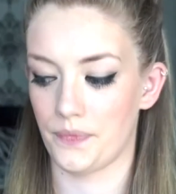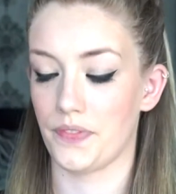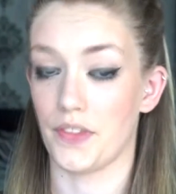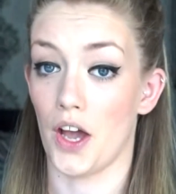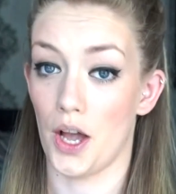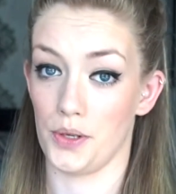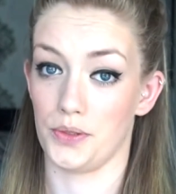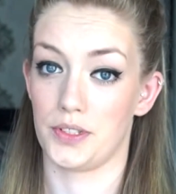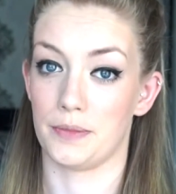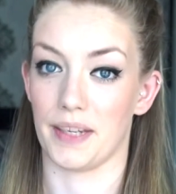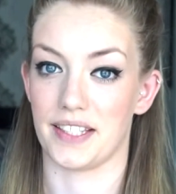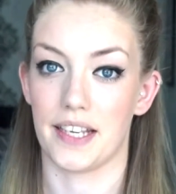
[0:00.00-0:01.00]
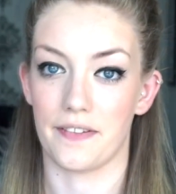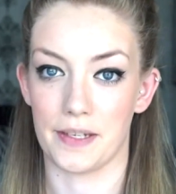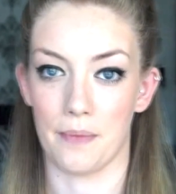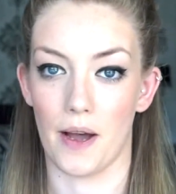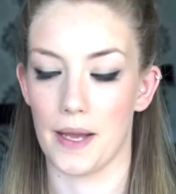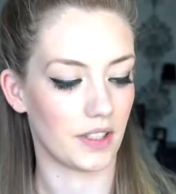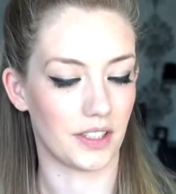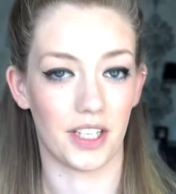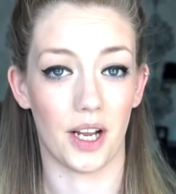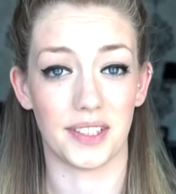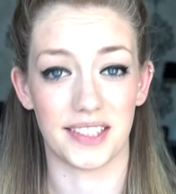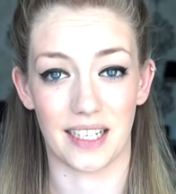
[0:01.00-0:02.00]
The Host by Stephenie Meyer.
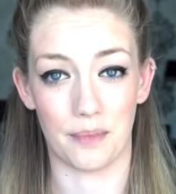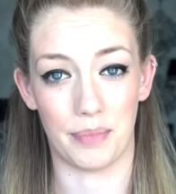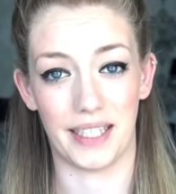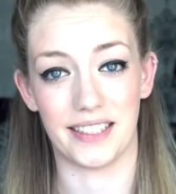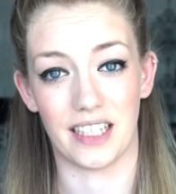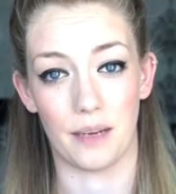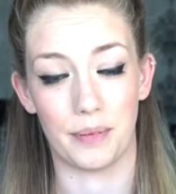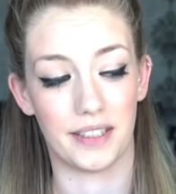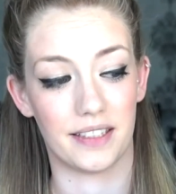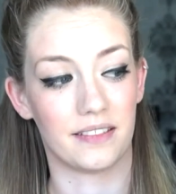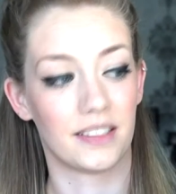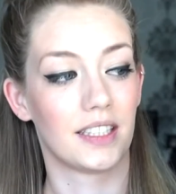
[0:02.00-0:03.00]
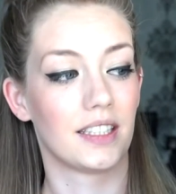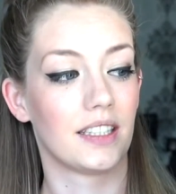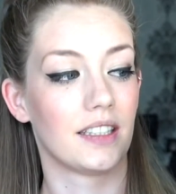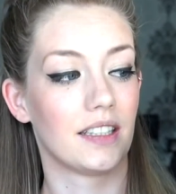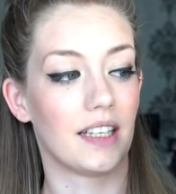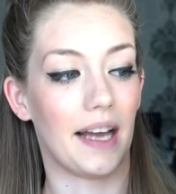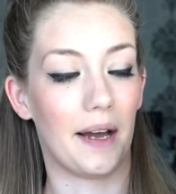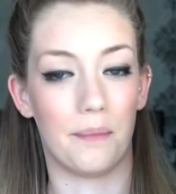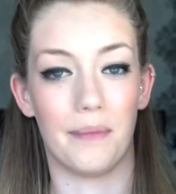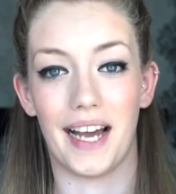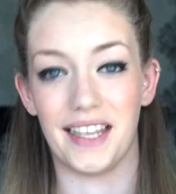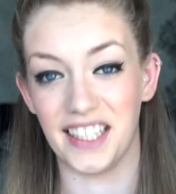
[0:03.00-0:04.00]
Notice how beat up and how
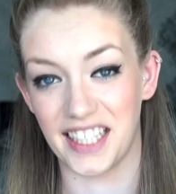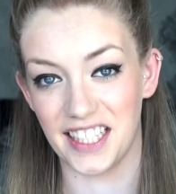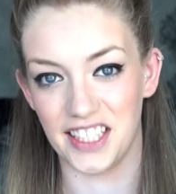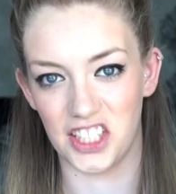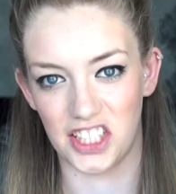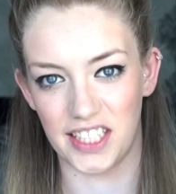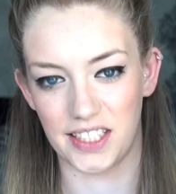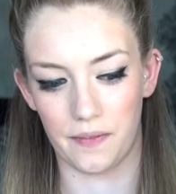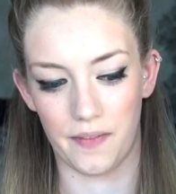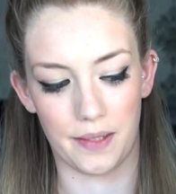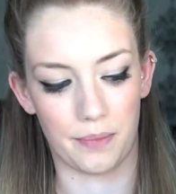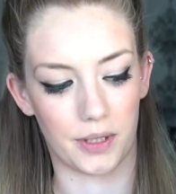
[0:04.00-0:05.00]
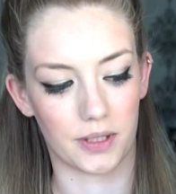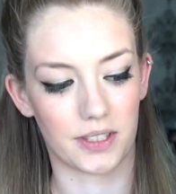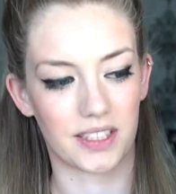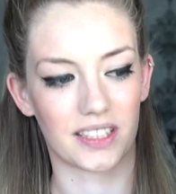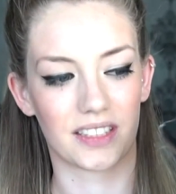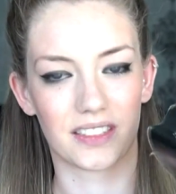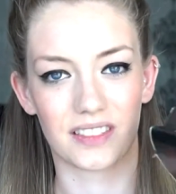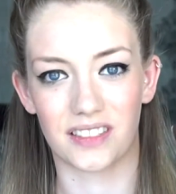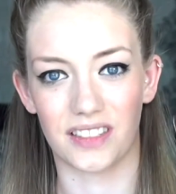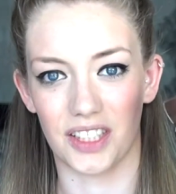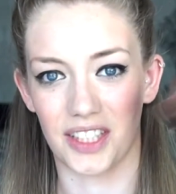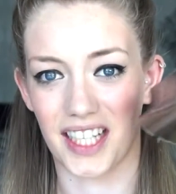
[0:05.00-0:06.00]
bad the condition is of this book.
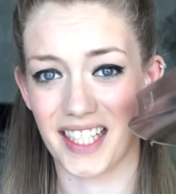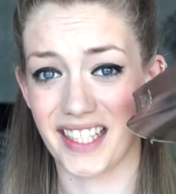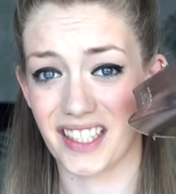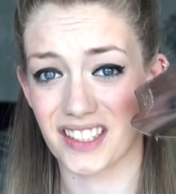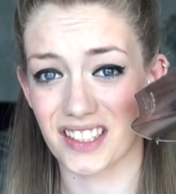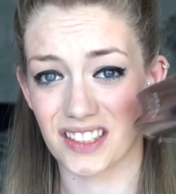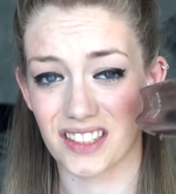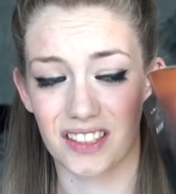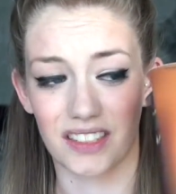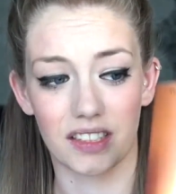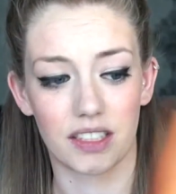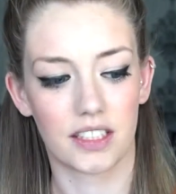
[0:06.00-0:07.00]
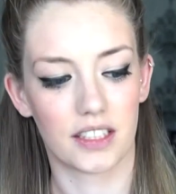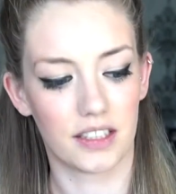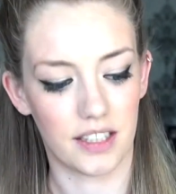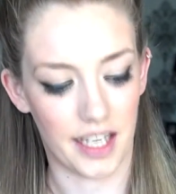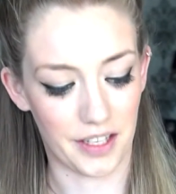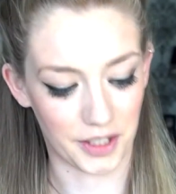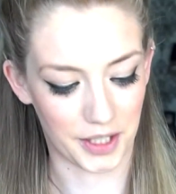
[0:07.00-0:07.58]
Look at it. And look